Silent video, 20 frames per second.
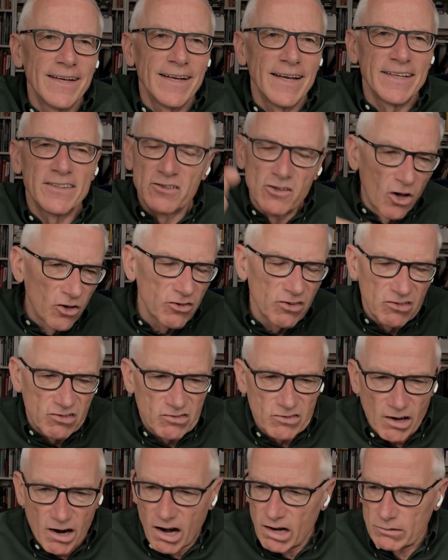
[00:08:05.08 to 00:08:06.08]
It doesn't
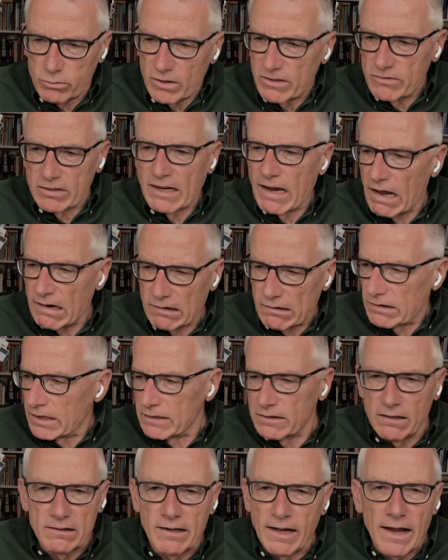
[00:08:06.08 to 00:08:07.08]
start with gathering
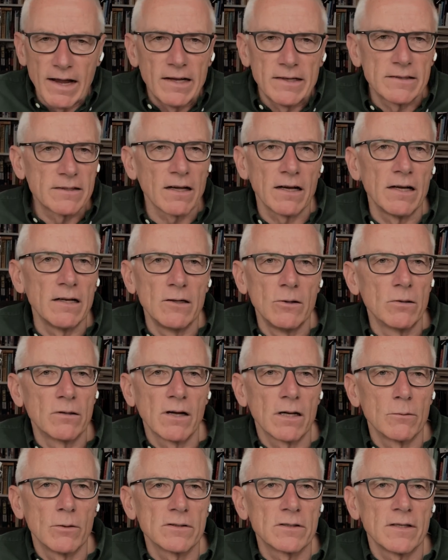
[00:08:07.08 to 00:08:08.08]
the data and
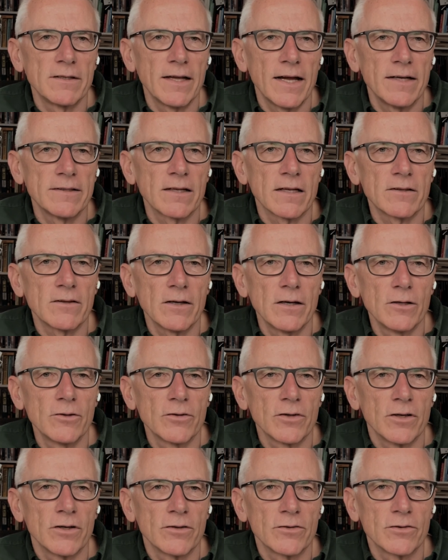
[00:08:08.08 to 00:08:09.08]
looking what the data tells
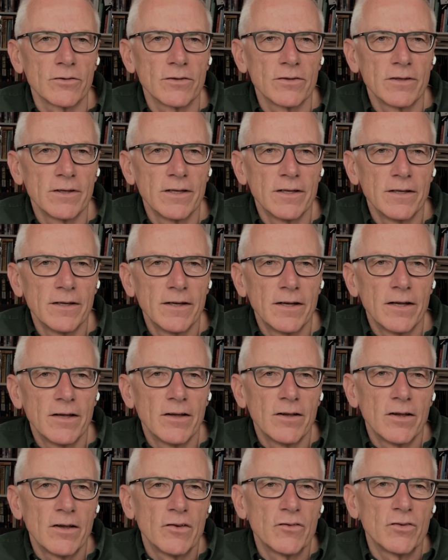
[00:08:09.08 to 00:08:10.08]
us.
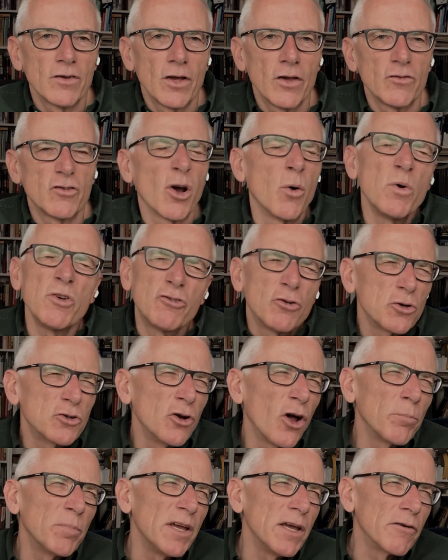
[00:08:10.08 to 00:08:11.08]
So we should
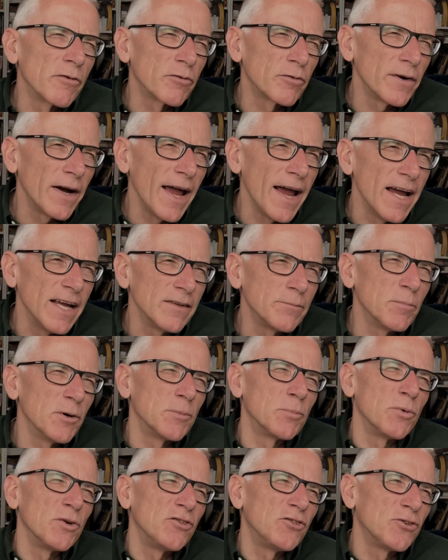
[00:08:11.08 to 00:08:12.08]
not be afraid, but
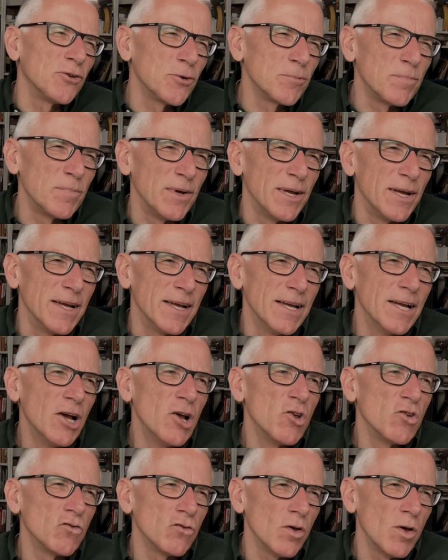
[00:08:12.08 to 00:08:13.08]
we should be
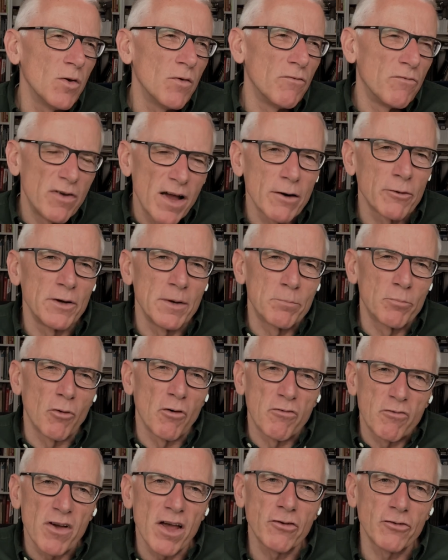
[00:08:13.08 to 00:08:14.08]
very
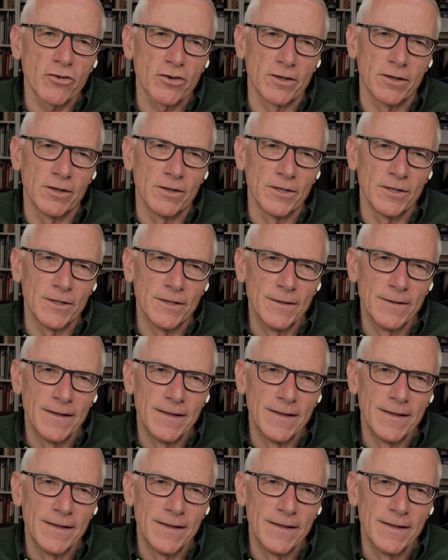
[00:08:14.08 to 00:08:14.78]
professional.